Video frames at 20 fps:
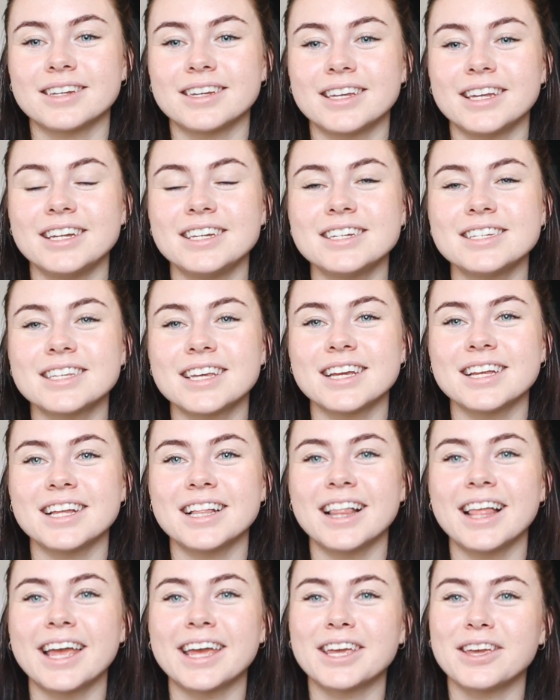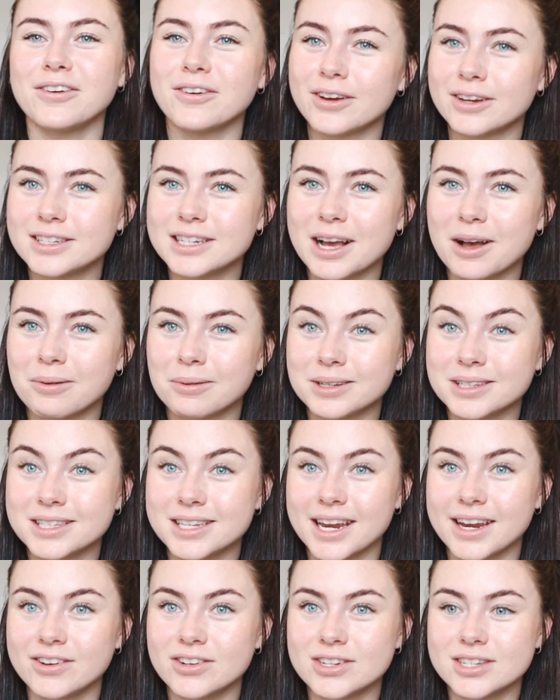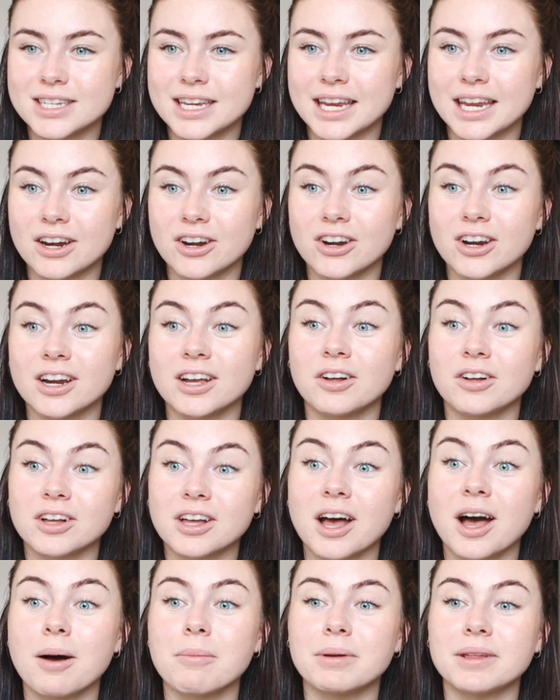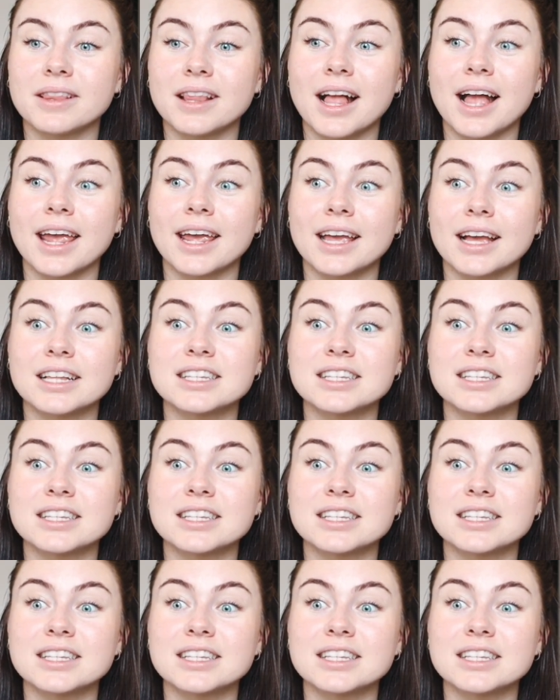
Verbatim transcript: he just get like, you can tell when Sage is here, he'll come and like